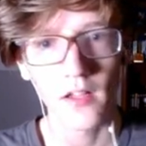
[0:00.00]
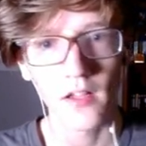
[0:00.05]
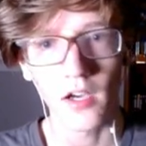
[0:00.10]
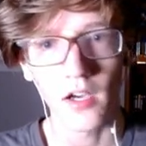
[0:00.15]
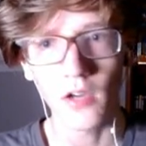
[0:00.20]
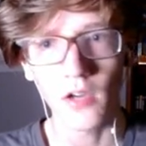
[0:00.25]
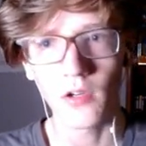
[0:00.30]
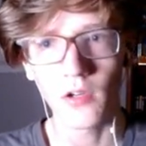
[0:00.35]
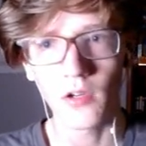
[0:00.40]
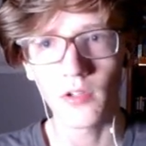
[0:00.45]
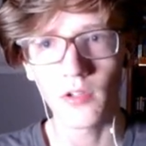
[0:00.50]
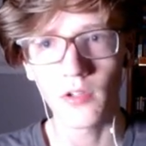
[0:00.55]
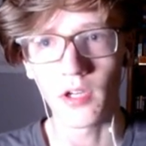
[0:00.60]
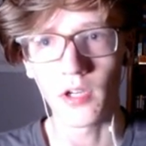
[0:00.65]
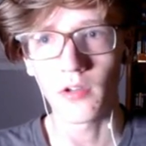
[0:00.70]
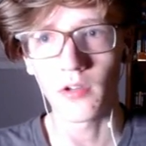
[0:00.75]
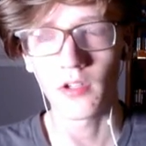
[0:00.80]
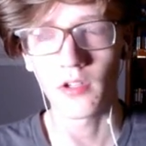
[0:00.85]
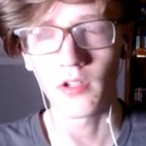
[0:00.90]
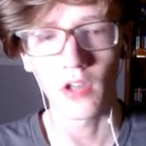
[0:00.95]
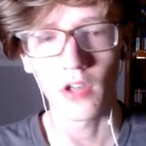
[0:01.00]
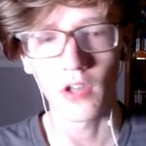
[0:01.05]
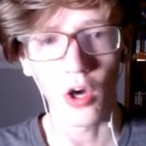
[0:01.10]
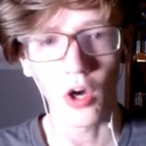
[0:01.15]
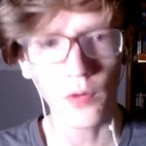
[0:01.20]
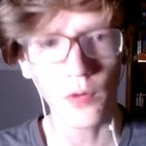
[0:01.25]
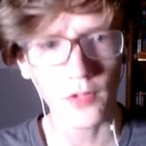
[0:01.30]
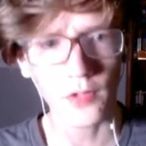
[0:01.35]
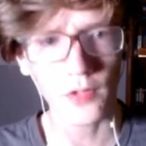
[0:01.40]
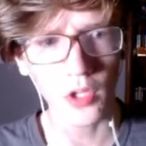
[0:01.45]
Oh no!
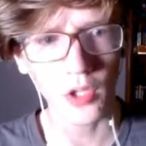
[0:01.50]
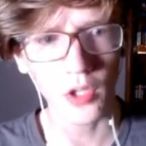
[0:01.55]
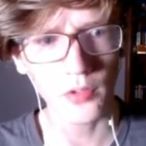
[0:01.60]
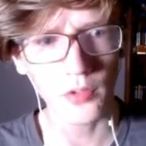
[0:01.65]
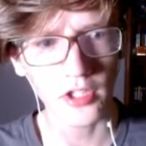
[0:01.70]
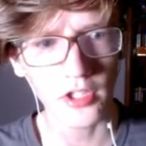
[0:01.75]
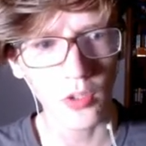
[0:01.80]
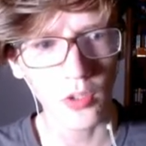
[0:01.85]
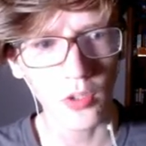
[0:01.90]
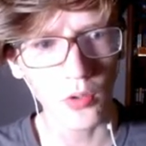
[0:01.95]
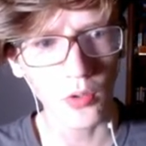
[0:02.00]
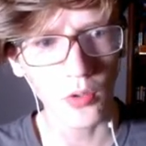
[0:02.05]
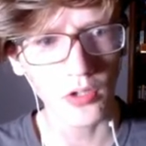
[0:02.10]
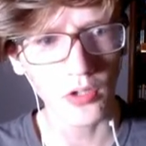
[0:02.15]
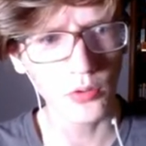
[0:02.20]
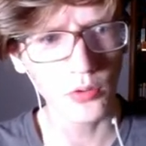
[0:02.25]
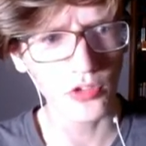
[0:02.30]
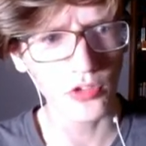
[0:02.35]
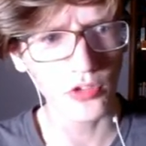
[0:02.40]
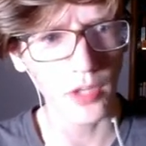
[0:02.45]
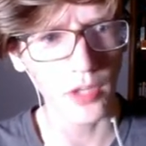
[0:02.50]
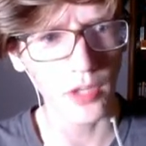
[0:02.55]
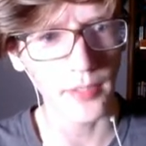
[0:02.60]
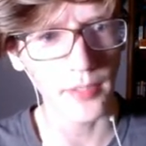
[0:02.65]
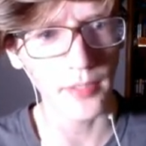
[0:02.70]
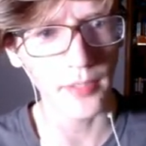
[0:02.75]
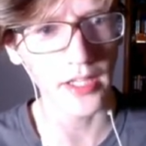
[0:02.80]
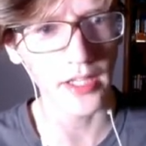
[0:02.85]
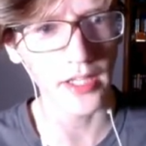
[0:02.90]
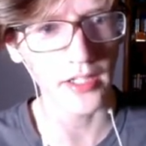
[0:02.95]
Overload the core. Who's coming
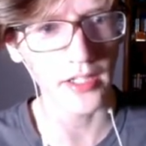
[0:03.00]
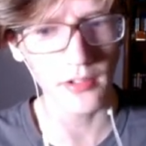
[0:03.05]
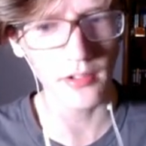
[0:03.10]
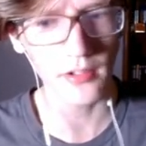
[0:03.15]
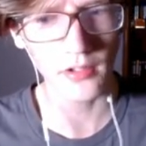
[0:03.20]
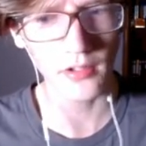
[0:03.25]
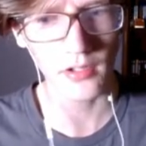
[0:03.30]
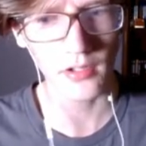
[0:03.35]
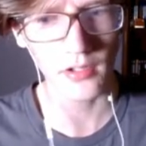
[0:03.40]
in here?